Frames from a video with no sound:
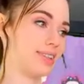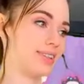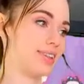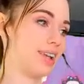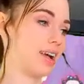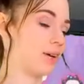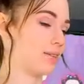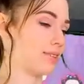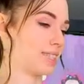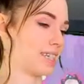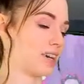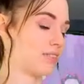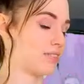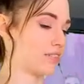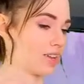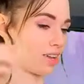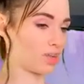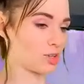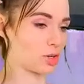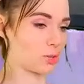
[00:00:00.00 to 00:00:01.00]
That was
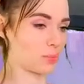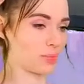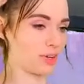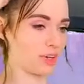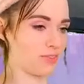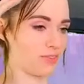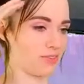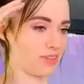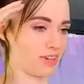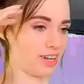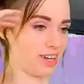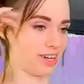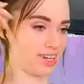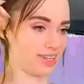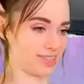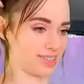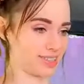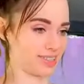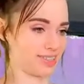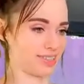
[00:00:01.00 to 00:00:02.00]
definitely dripping in
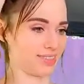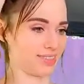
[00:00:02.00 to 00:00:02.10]
finesse.